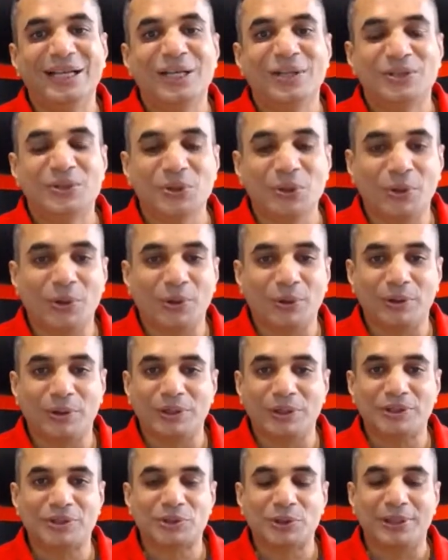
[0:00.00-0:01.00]
So
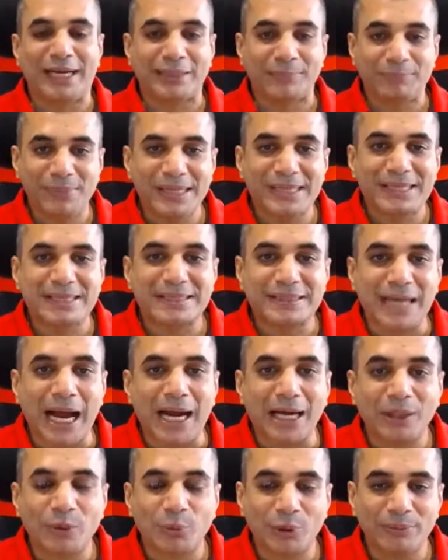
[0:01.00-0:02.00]
let me
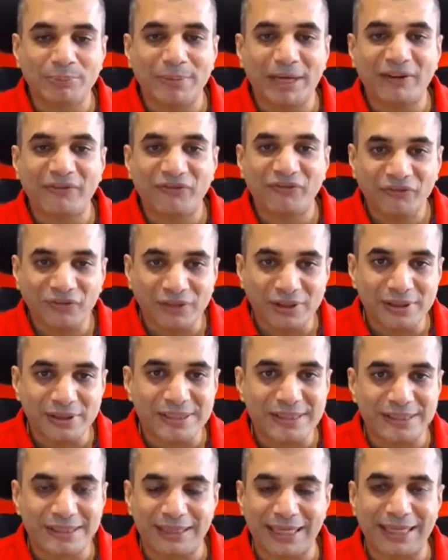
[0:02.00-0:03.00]
start with my
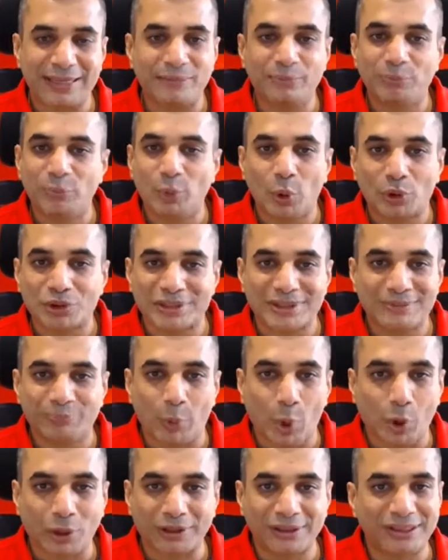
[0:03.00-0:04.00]
first and most
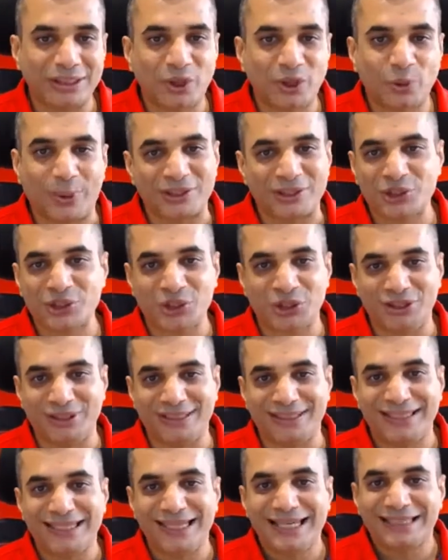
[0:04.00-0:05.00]
important
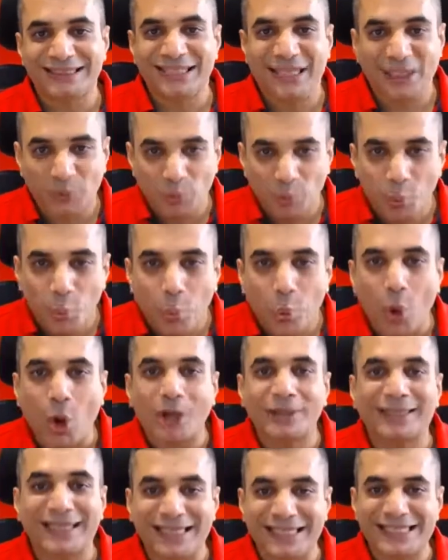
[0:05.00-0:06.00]
question, that
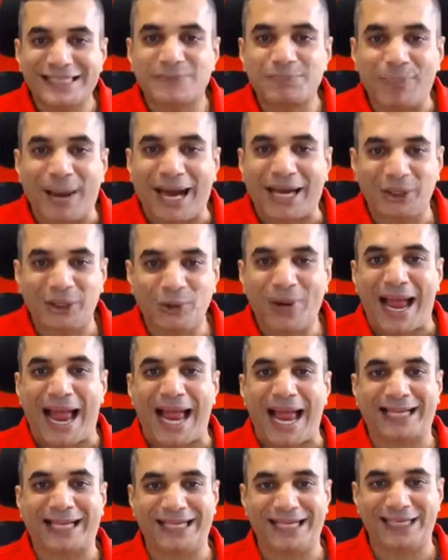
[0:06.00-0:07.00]
what is
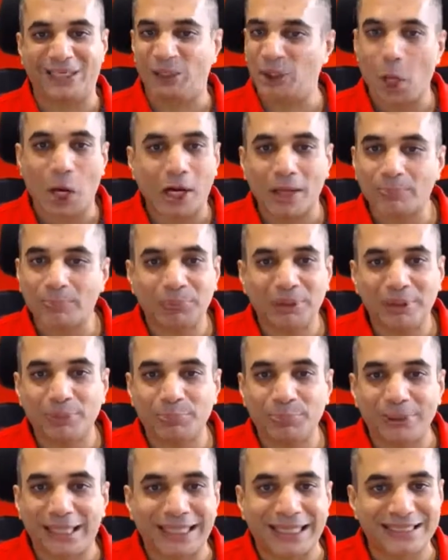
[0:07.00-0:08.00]
biohacking? A lot of
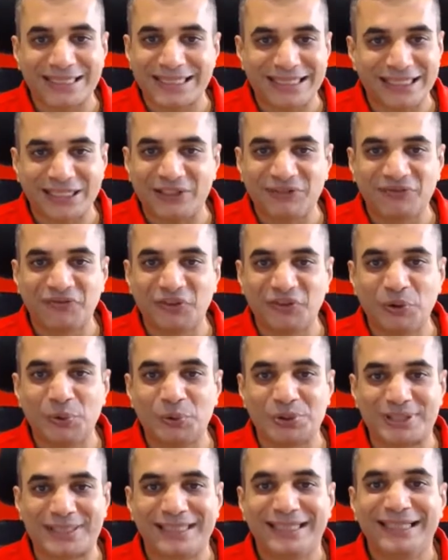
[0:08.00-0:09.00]
people are just
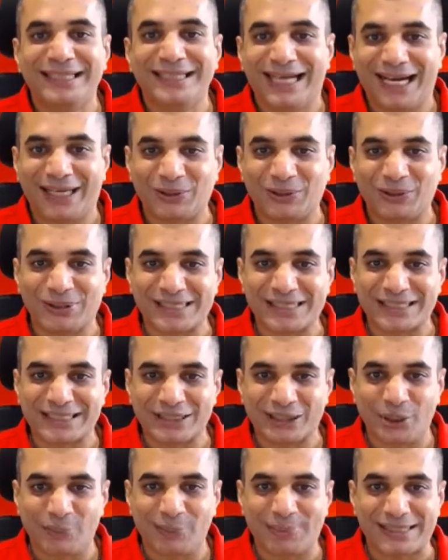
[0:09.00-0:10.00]
confused. I know this
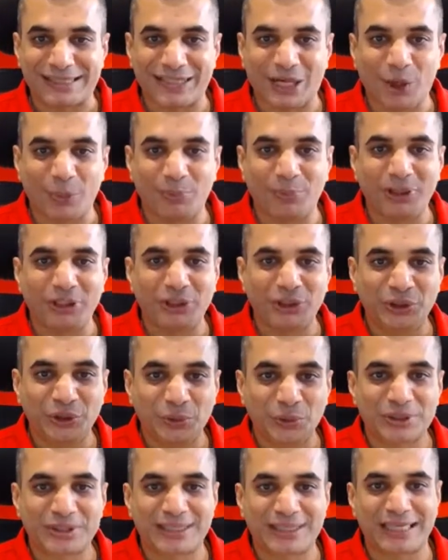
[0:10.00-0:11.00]
term has now been
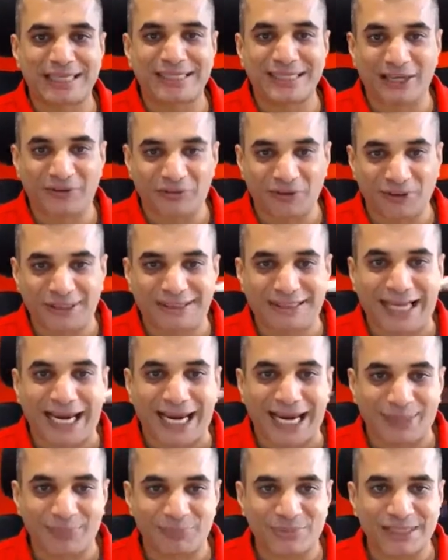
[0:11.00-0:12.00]
used several
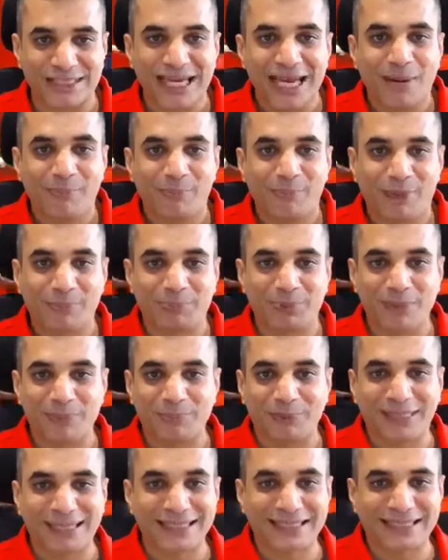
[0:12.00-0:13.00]
times, but
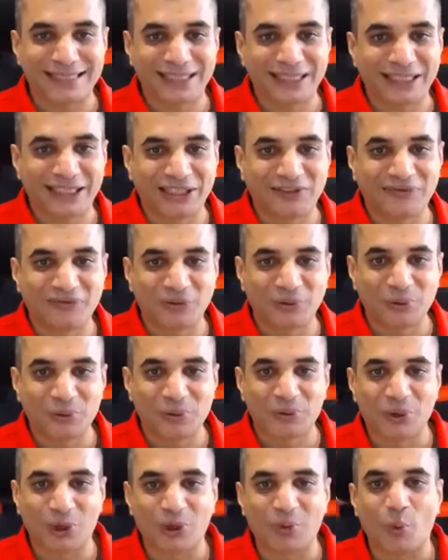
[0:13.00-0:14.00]
people are still
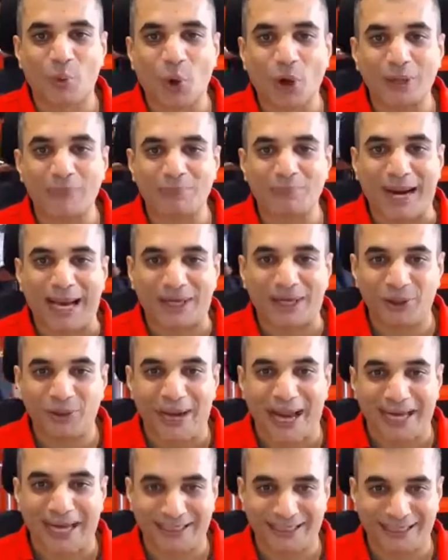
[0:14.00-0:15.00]
confused on what
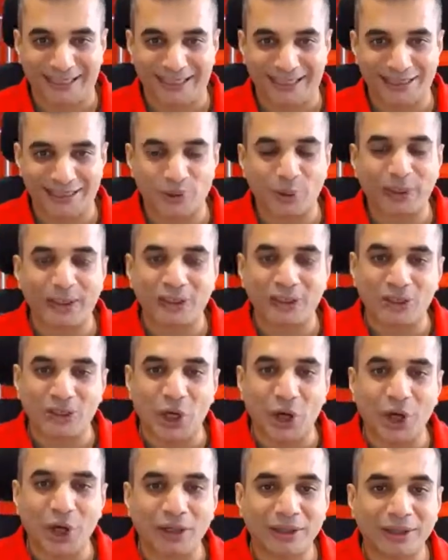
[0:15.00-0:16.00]
biohacking is. So in
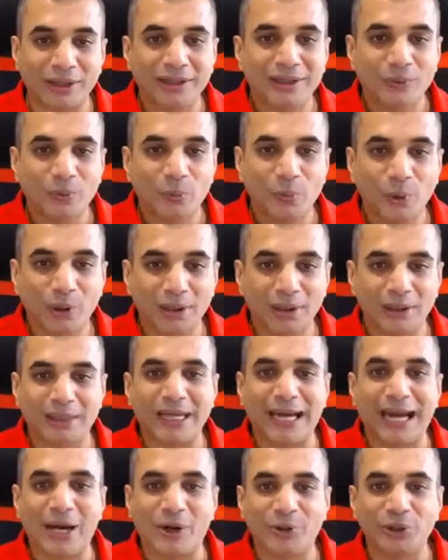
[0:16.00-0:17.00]
your
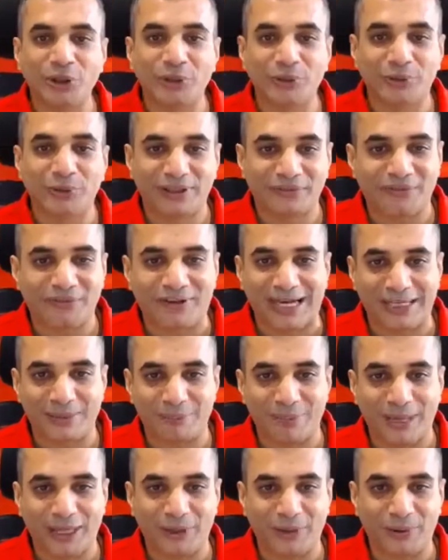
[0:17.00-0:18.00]
world, how do you define
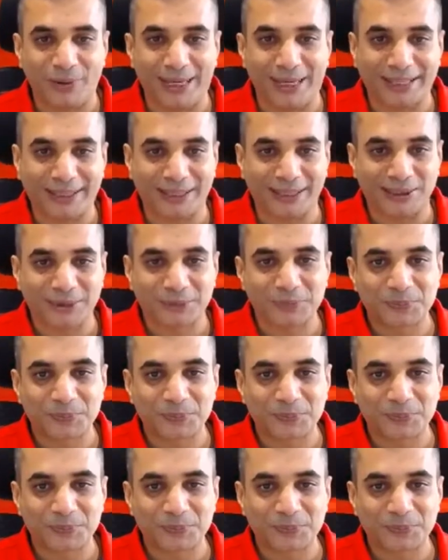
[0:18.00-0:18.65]
biohacking?